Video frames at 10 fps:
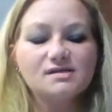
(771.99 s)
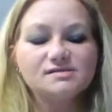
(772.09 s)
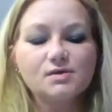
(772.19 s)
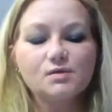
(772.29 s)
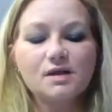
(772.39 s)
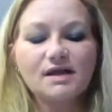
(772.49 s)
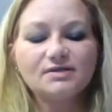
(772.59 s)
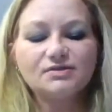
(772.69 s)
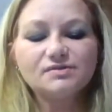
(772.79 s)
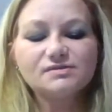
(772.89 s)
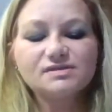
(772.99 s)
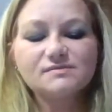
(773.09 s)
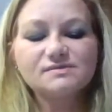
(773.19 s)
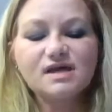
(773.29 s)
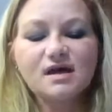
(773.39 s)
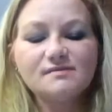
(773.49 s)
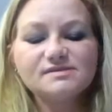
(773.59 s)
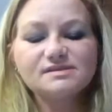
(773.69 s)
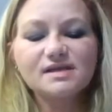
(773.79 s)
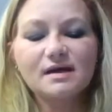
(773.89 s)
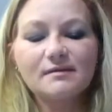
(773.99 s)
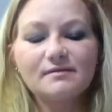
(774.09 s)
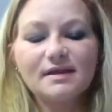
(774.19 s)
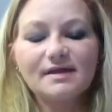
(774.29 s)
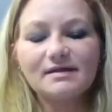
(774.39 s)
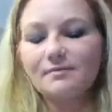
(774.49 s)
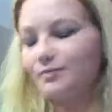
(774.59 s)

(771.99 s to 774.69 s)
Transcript: So what I do sometimes is I like